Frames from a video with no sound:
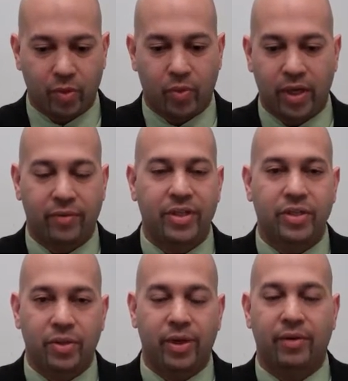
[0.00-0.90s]
one of the
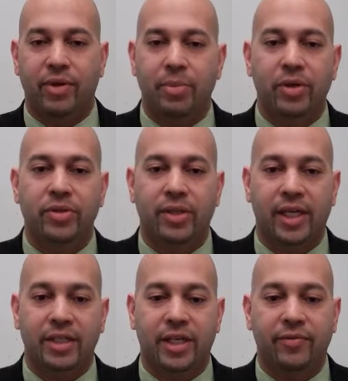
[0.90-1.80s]
reasons you want to repost a
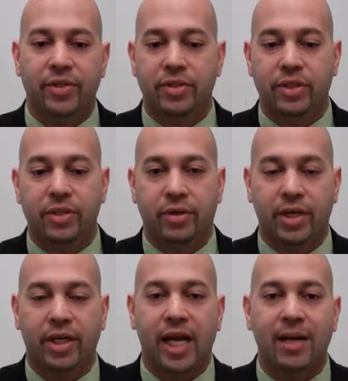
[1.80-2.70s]
lot of stuff is you'll
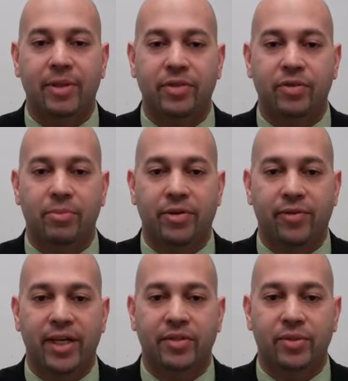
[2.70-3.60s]
get comments from your
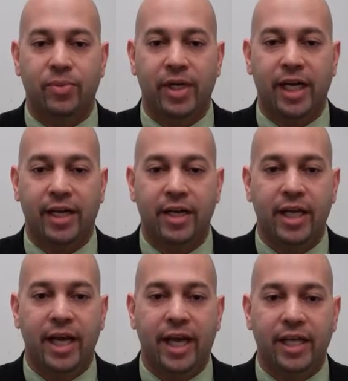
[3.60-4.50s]
friends and whatnot,
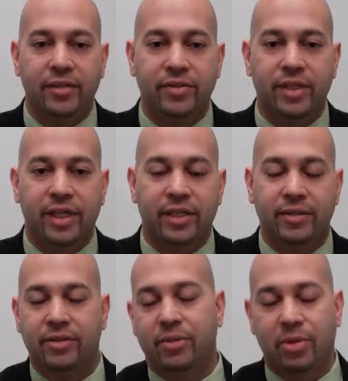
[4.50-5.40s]
and
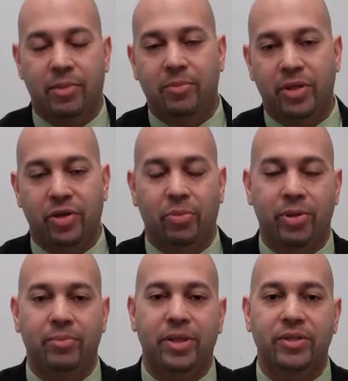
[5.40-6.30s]
some of them might be
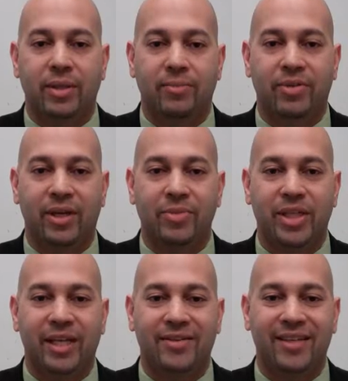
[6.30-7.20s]
dopey, but sometimes you
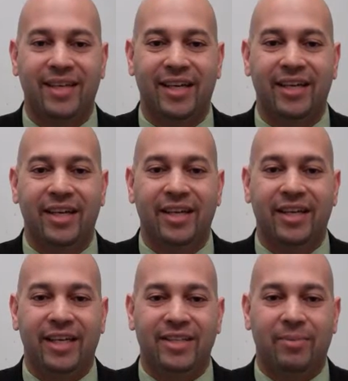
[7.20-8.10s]

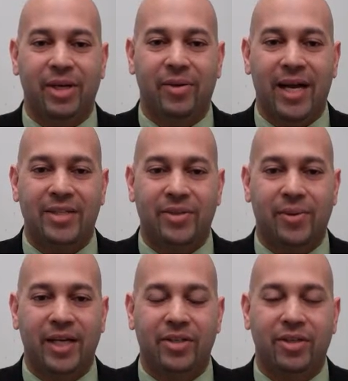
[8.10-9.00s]
get somebody who asks a
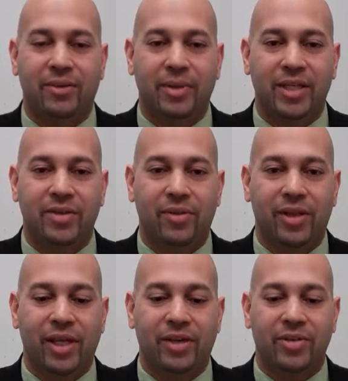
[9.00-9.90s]
question and it makes you
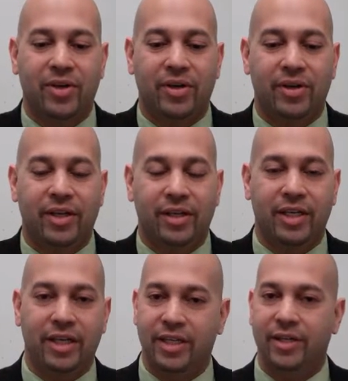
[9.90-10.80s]
think in
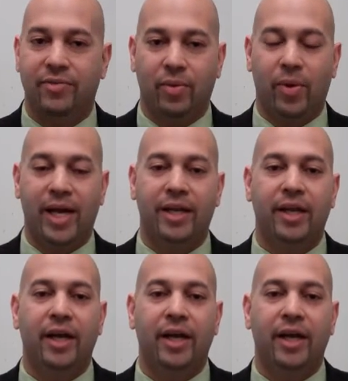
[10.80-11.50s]
a different way,